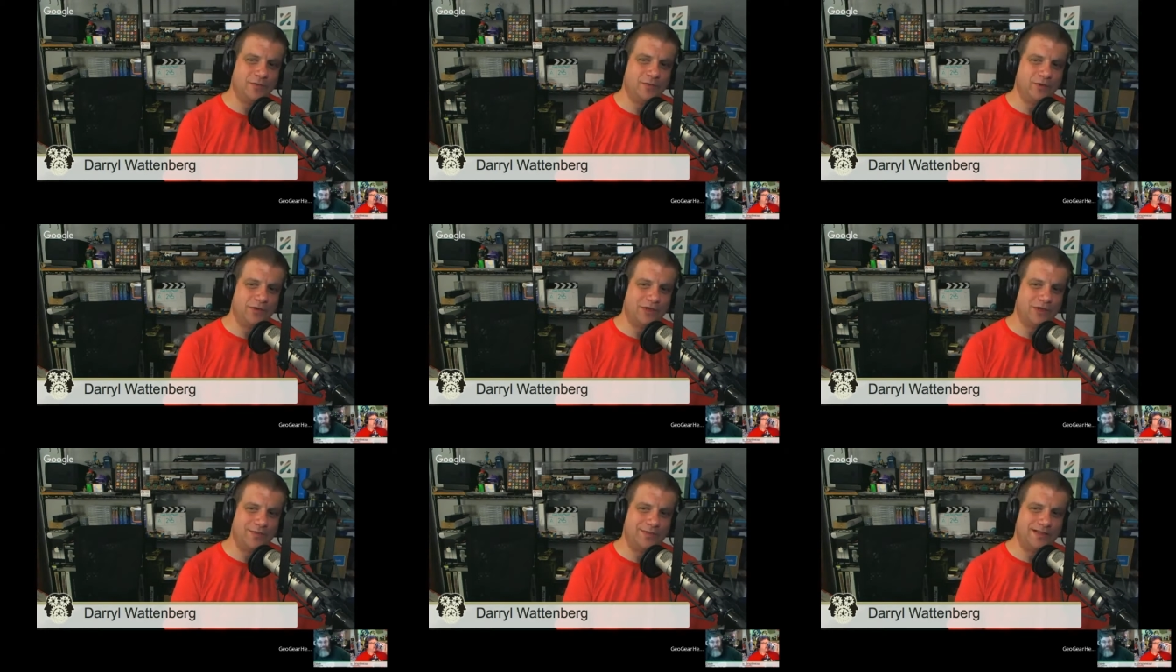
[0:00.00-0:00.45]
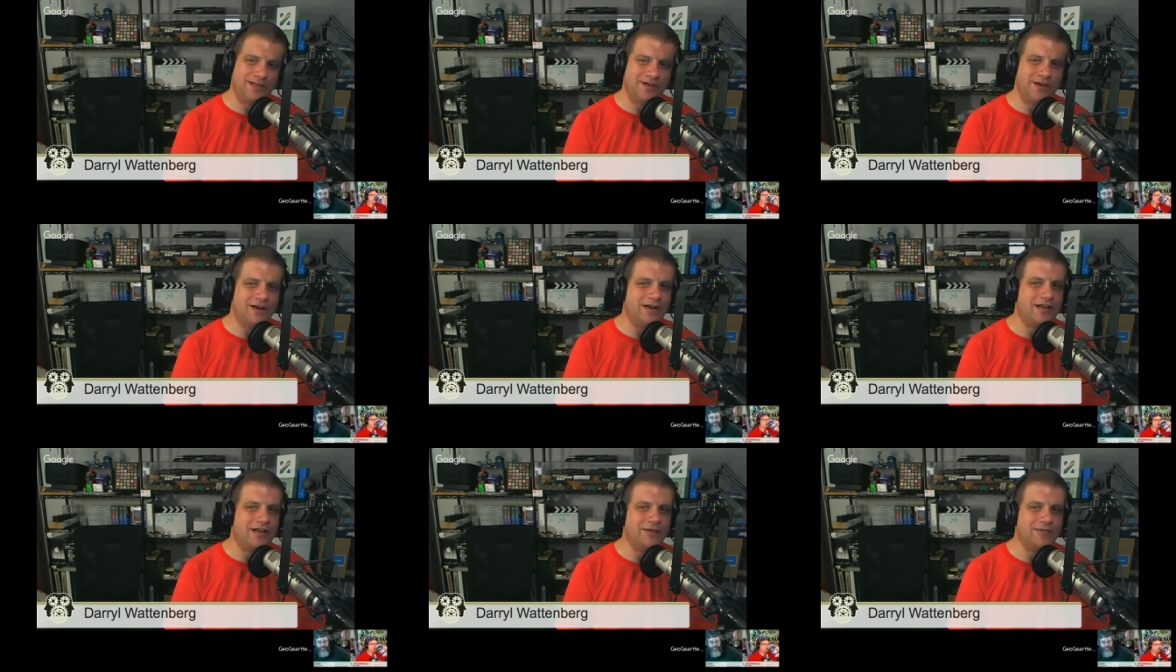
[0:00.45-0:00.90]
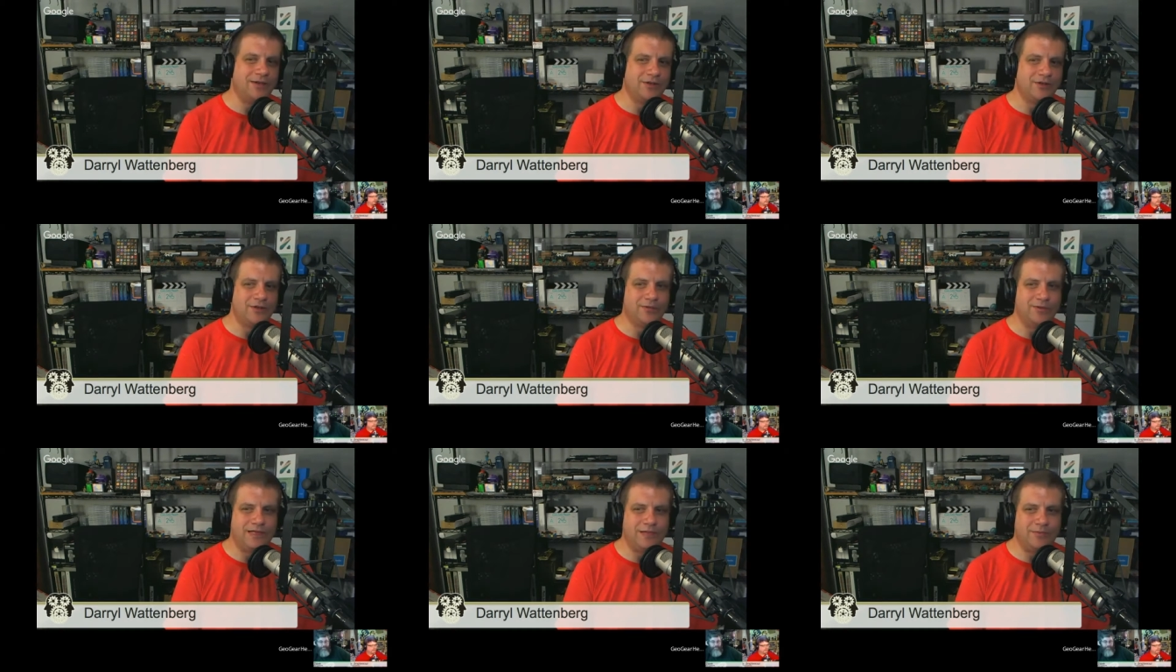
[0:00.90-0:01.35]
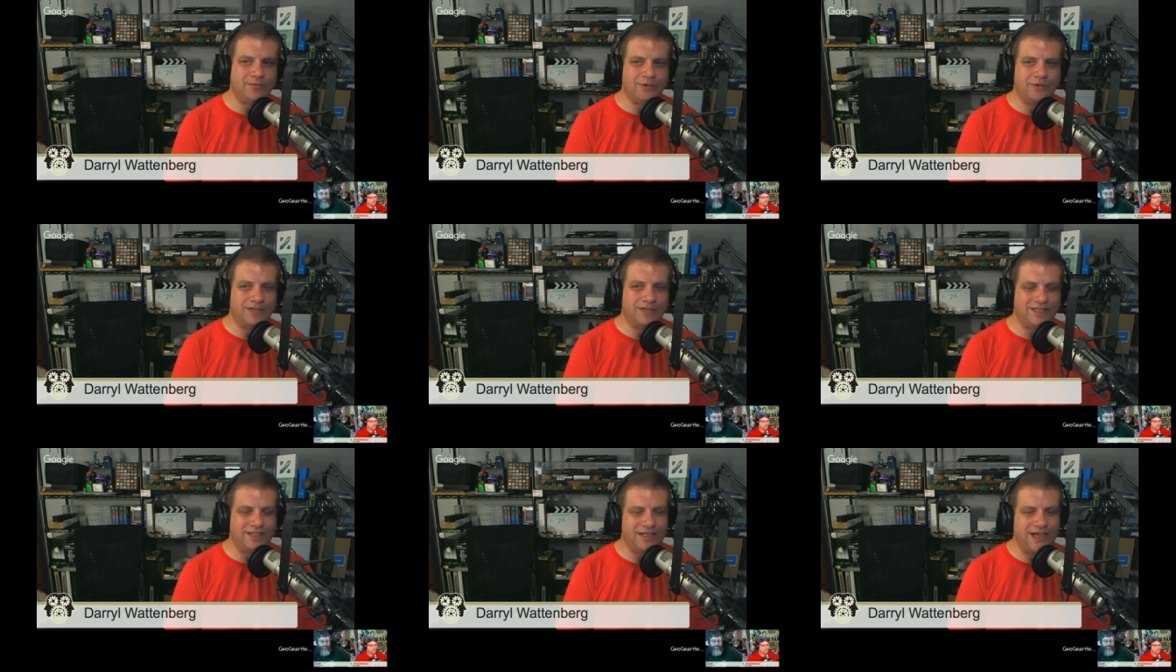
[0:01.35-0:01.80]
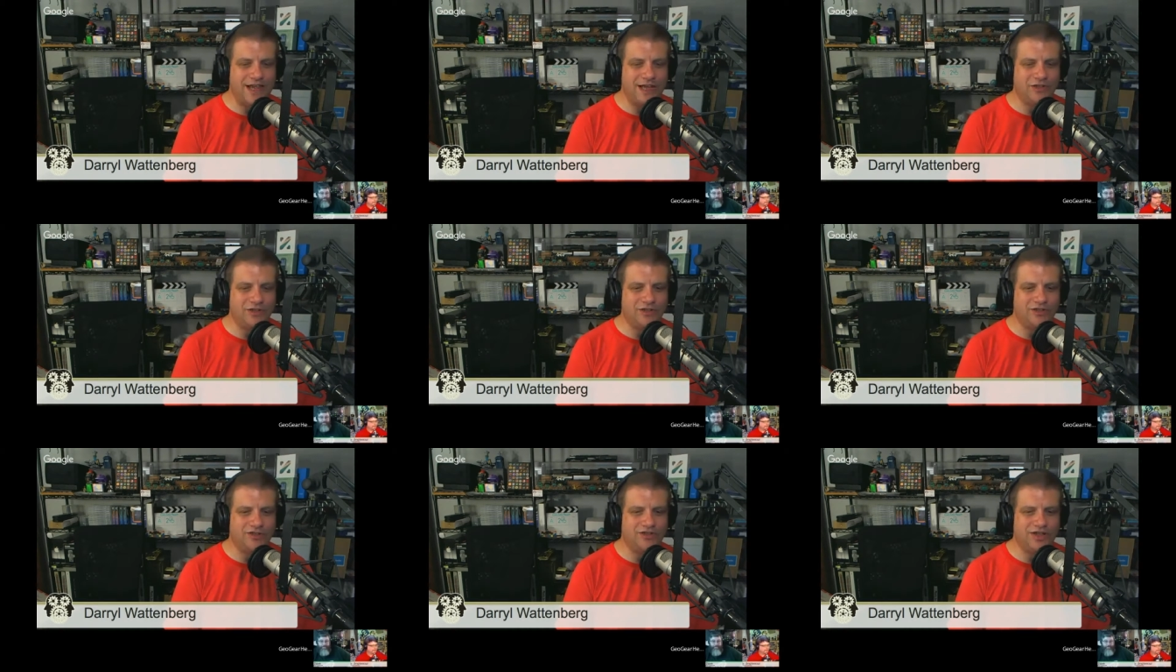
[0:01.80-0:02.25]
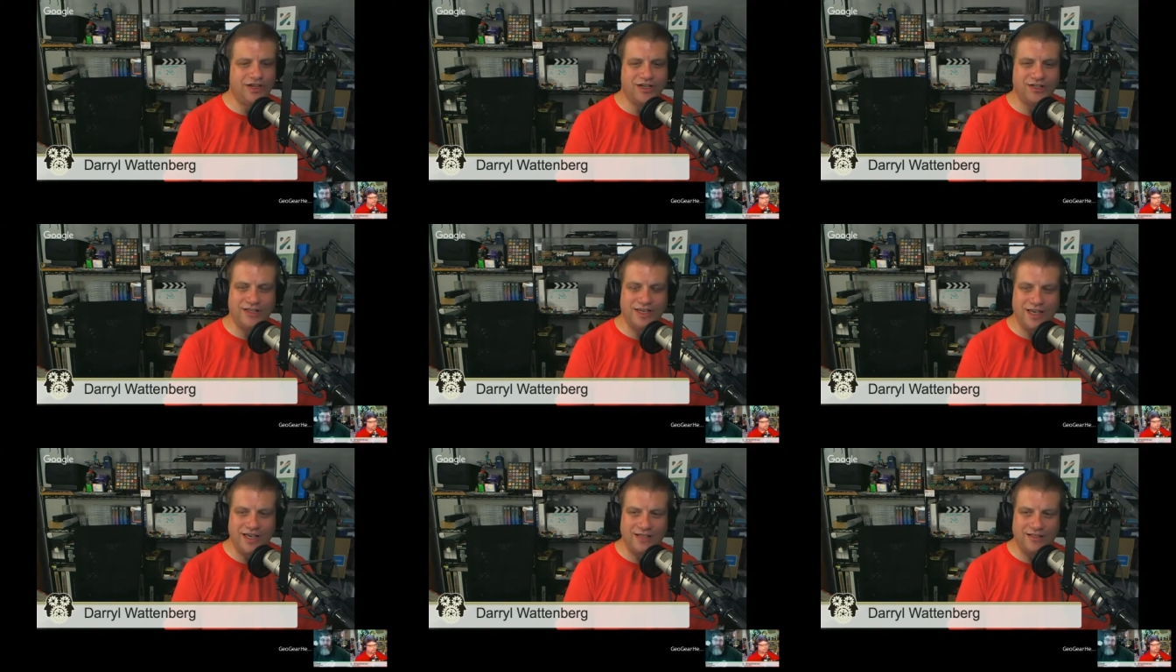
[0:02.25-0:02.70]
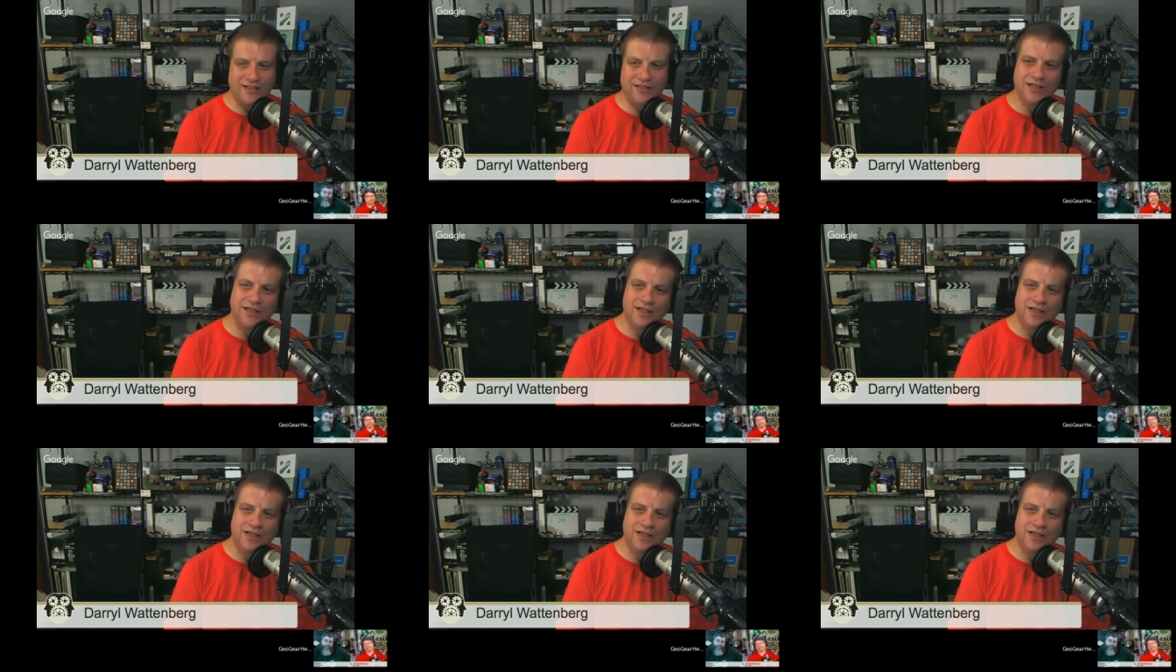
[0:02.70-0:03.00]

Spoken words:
we're going to be talking about 3D printed caches again.